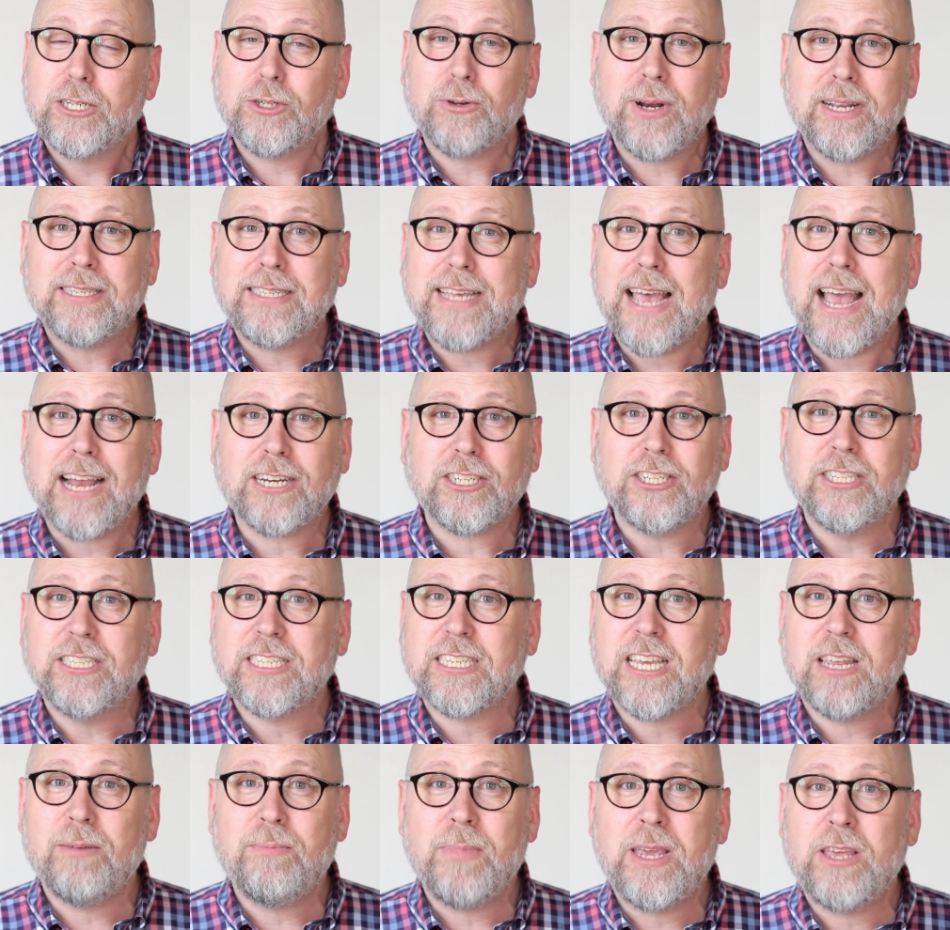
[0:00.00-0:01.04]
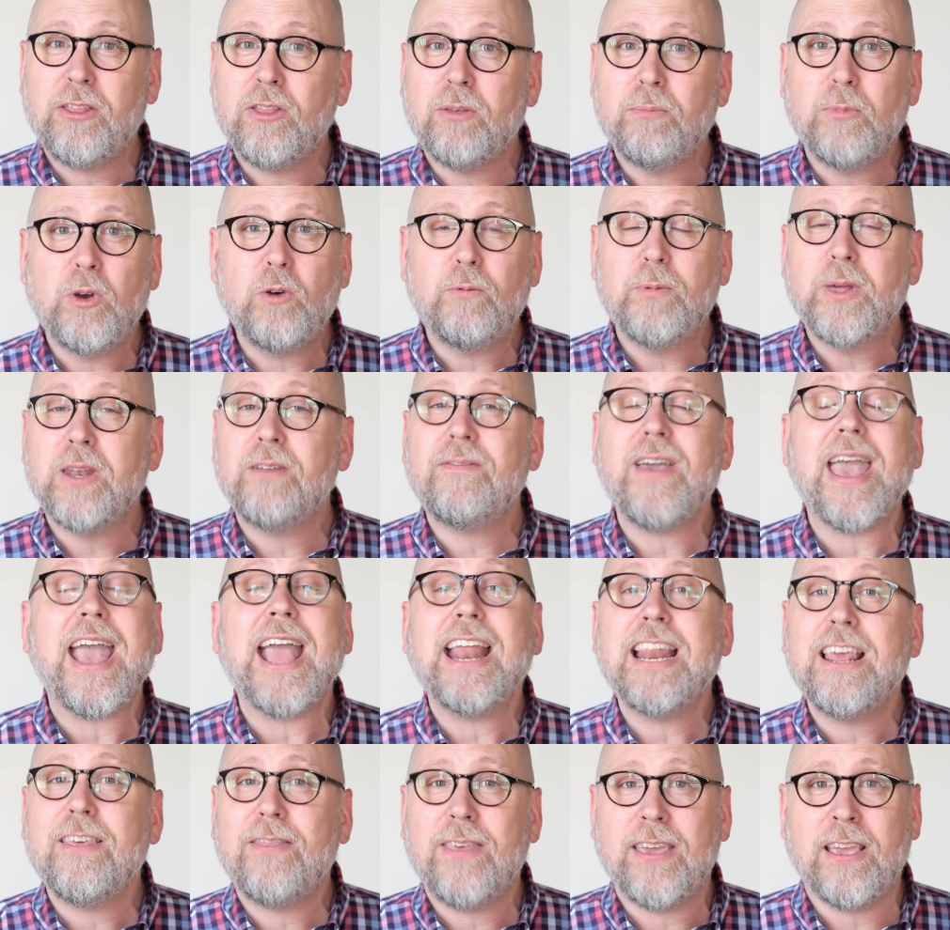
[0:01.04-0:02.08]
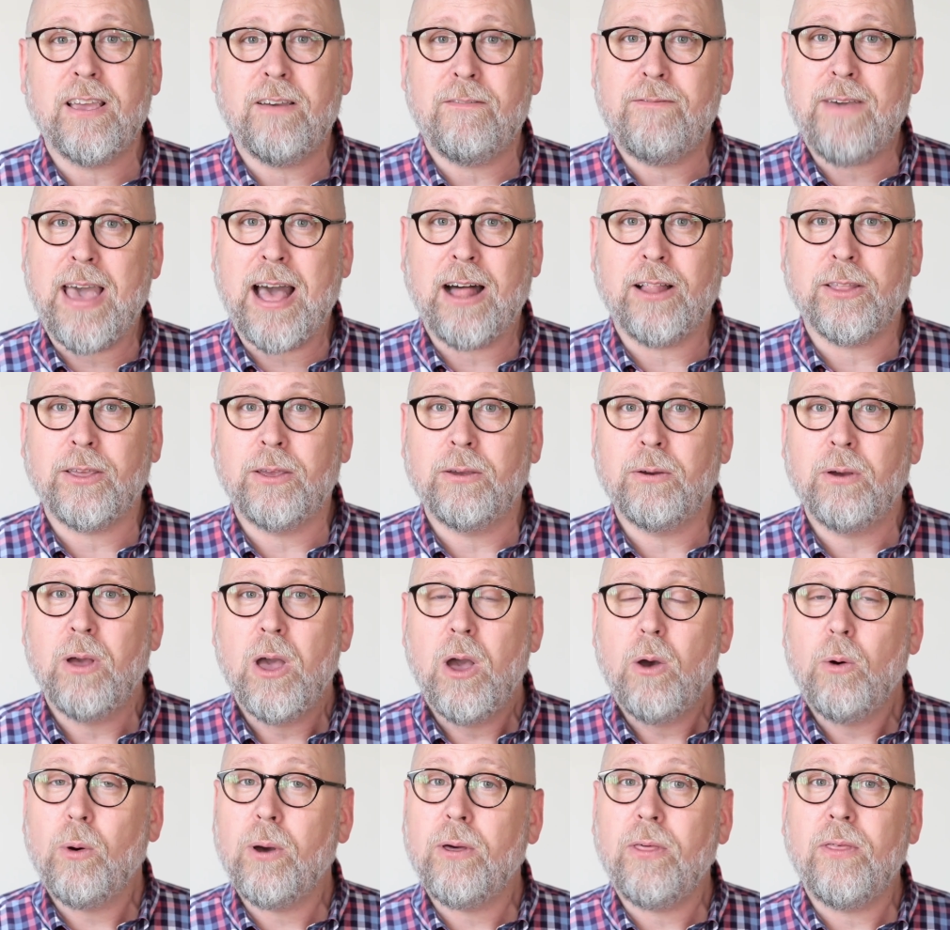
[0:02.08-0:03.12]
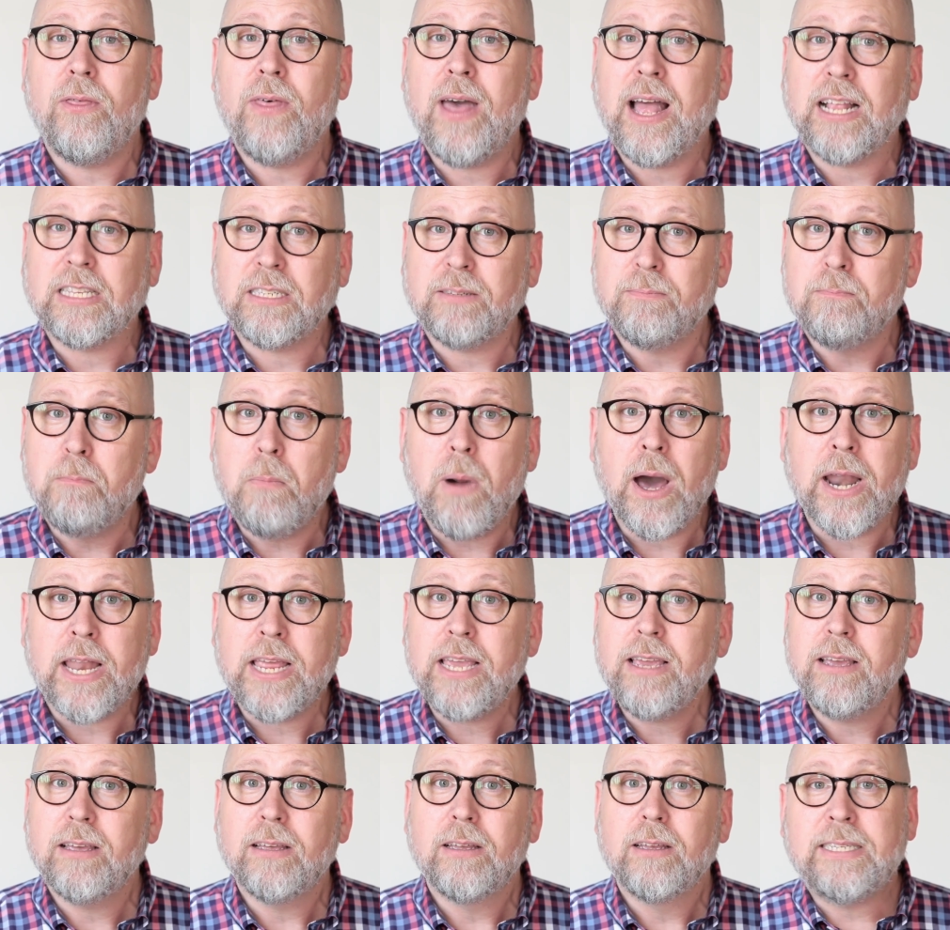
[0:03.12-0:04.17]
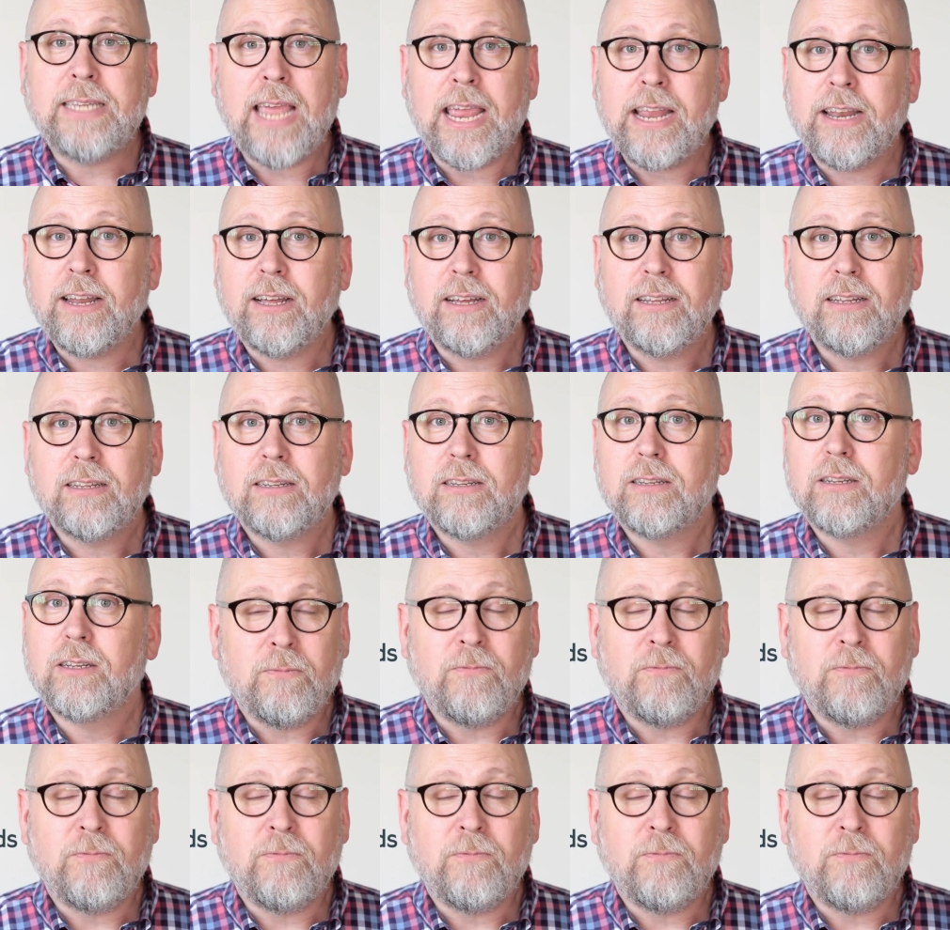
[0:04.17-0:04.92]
Transactions can mean the movement of anything of value, whether that's money, data,